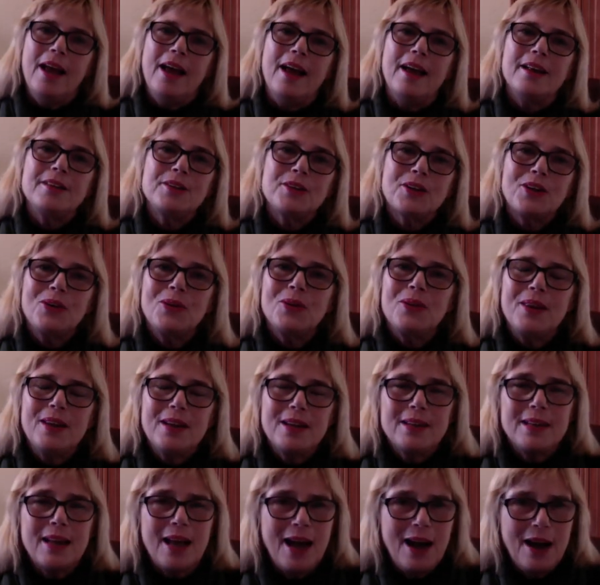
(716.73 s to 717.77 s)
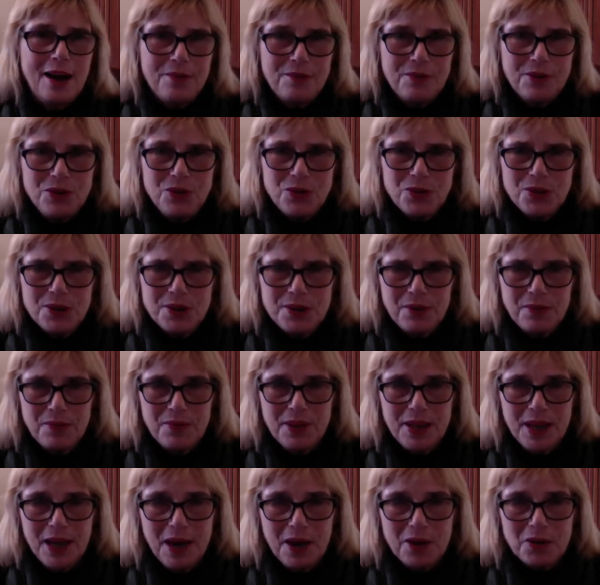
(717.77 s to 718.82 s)
It's a good thing to have in your
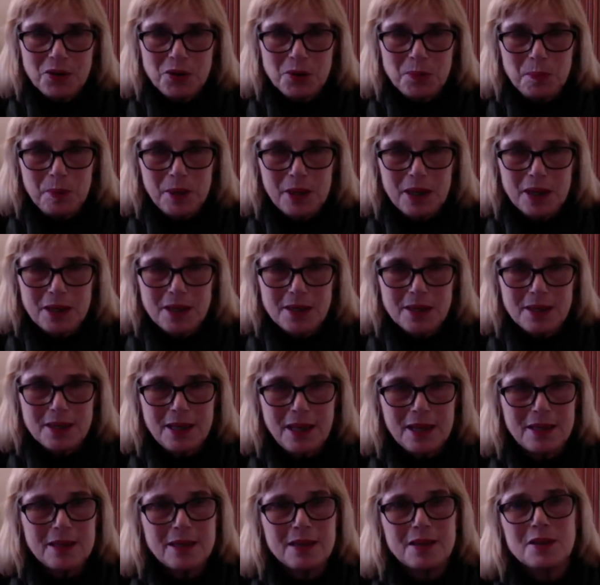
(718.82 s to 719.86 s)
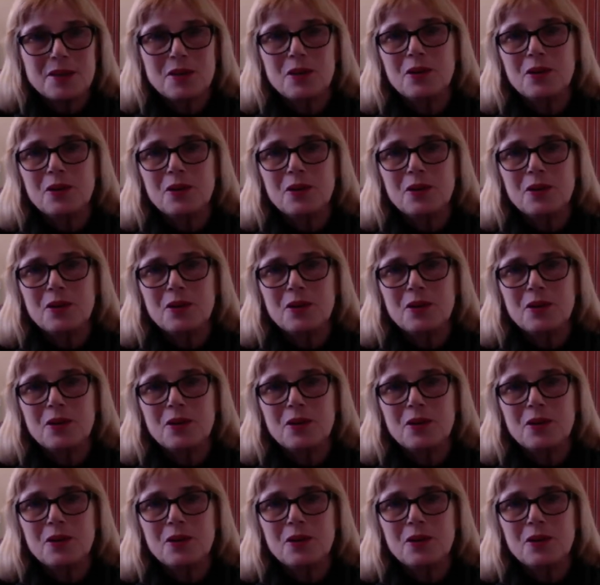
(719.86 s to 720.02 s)
7th house, because it's